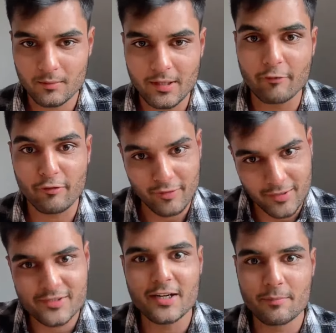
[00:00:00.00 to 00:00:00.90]
even when the
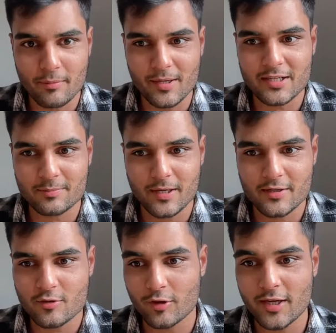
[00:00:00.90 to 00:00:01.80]
study permit
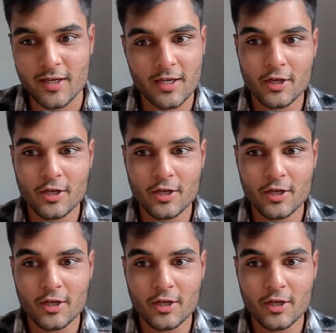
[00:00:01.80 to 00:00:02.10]
expires. Okay.